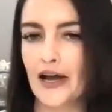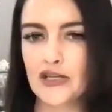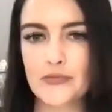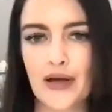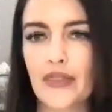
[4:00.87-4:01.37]

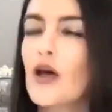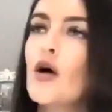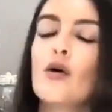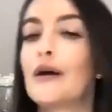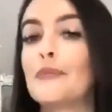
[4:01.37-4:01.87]
cash month
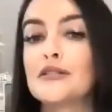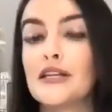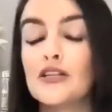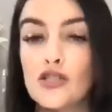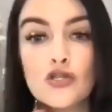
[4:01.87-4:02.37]

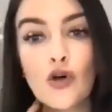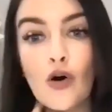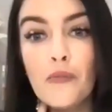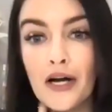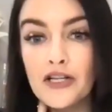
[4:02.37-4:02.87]
represents
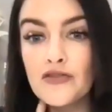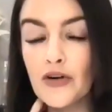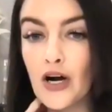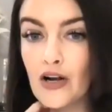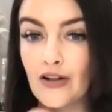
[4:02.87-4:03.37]
so much for
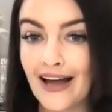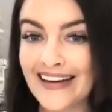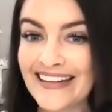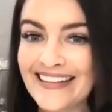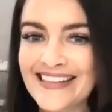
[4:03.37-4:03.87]
our
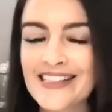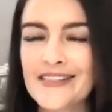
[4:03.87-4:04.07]
clients,